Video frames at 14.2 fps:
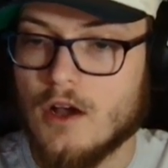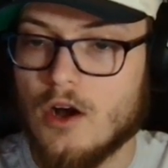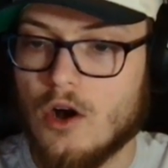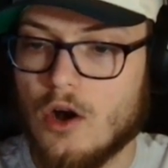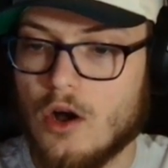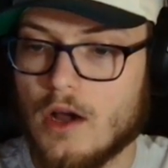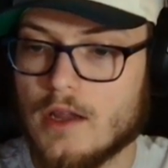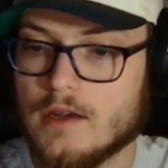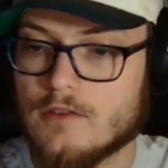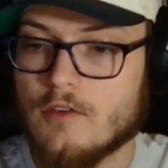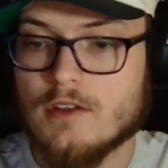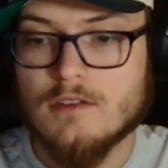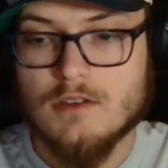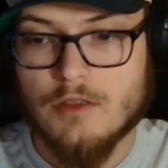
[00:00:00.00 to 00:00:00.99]
on
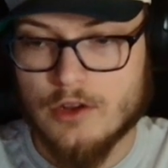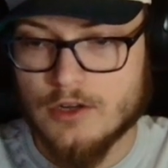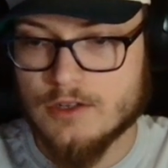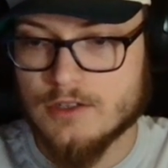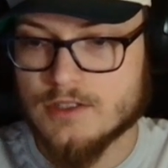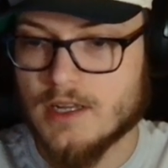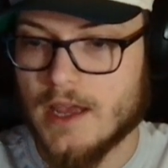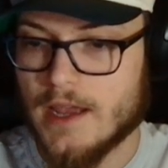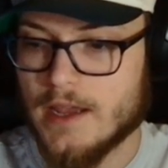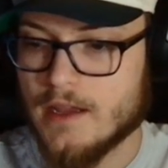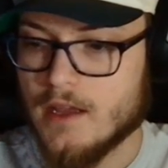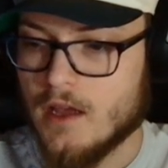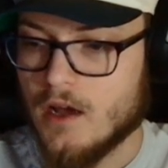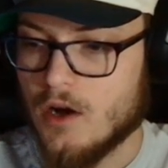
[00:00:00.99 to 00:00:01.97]
Thursday,